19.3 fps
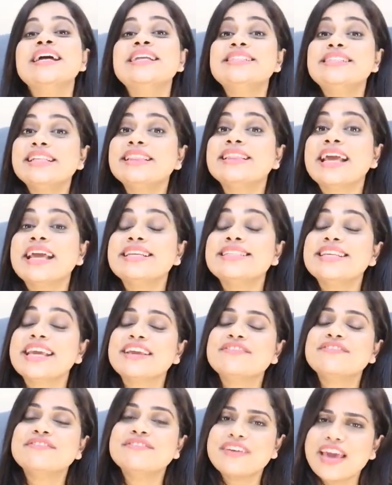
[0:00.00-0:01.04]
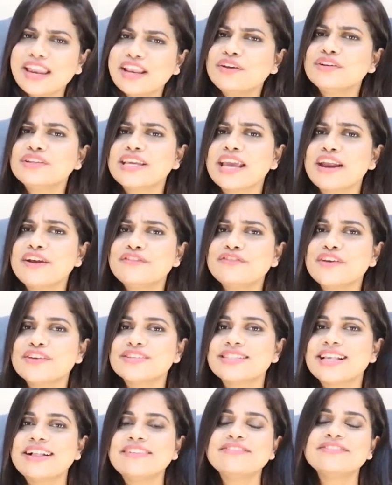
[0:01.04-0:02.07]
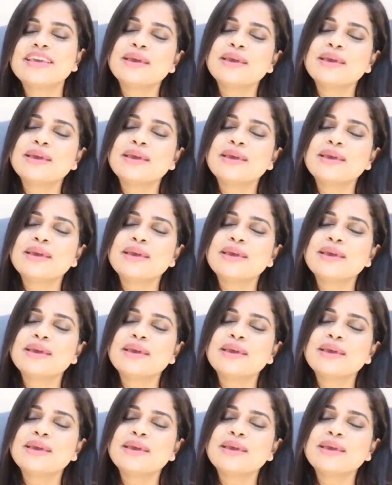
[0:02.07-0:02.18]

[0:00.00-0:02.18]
Till then, take very good care of yourself.